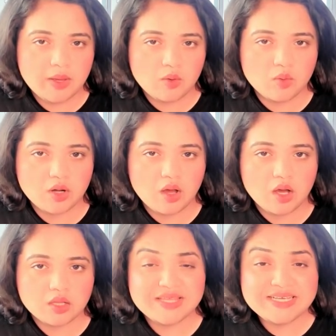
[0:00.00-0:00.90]
my own
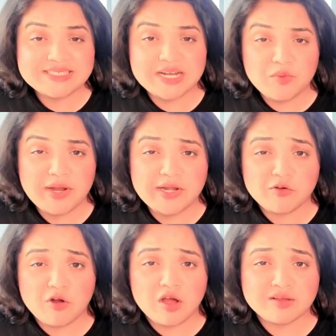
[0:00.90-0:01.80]
auth, things that went
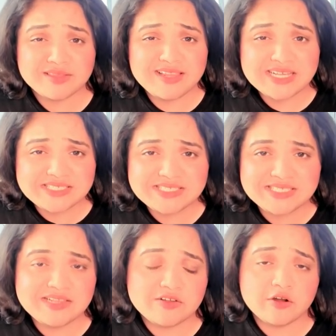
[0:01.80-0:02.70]
wrong, the lessons
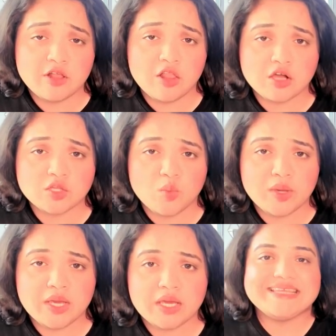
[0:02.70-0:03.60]
I learned along the
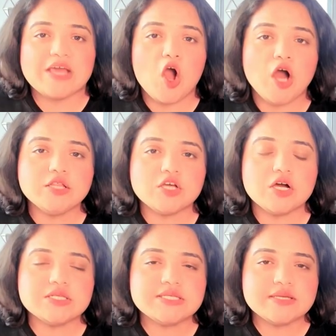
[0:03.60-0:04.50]
way, the auth
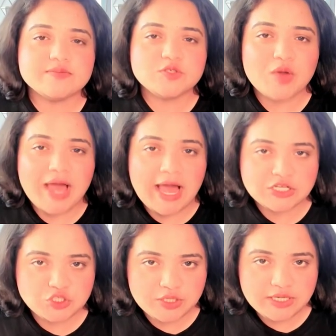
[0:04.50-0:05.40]
concepts you
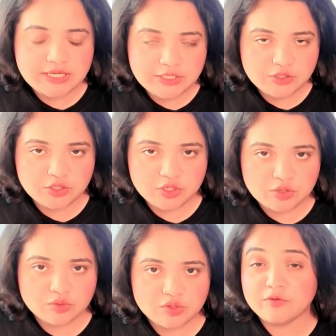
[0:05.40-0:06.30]
actually need to
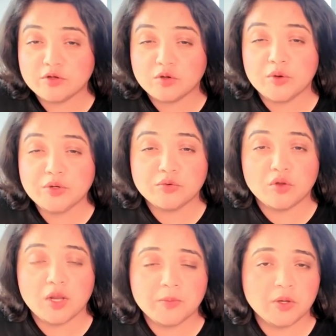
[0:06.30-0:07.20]
know if you're going to
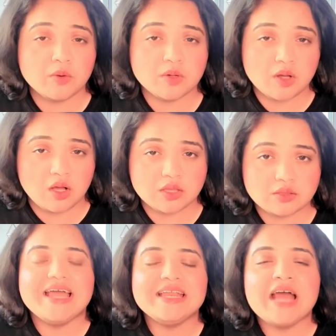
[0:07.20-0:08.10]
roll up your own auth,
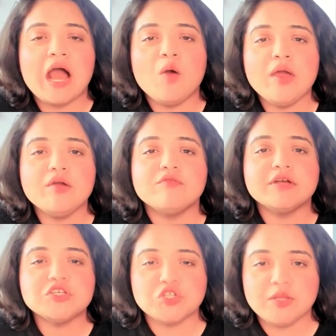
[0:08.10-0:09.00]
and how I
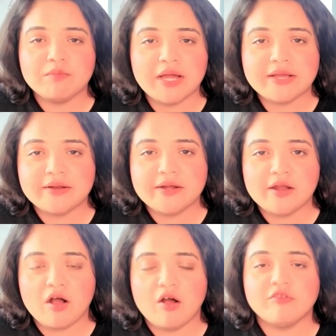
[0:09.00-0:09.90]
eventually
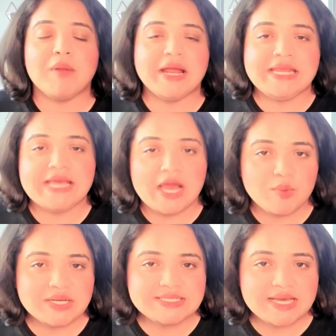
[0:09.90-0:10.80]
migrated off my D I
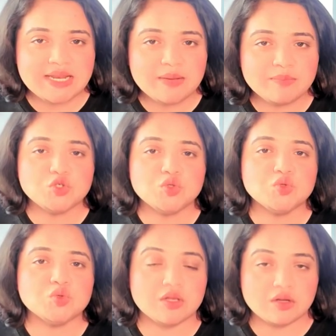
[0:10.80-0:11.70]
Y setup
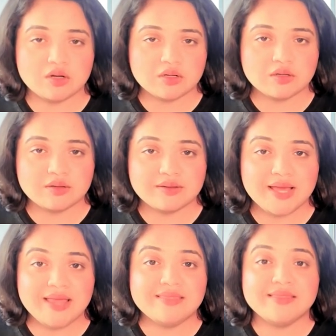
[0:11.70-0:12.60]
to Clerk
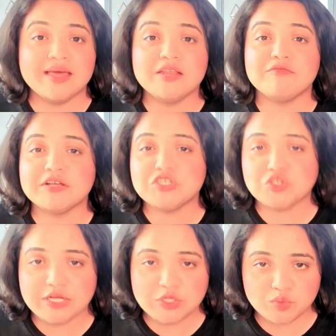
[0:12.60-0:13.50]
and then
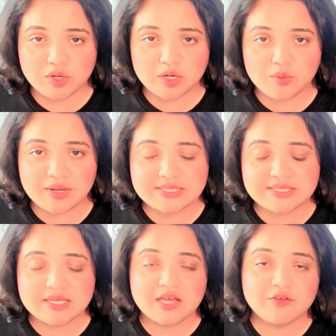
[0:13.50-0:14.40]
eventually to
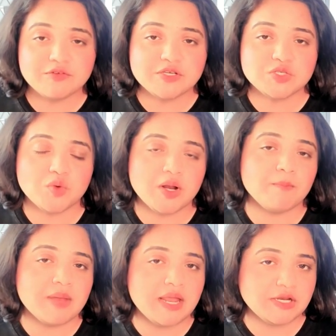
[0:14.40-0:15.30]
WorkOS, which is what
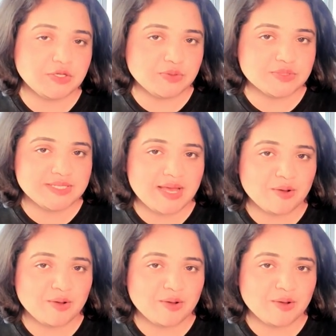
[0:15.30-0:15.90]
I'm planning to use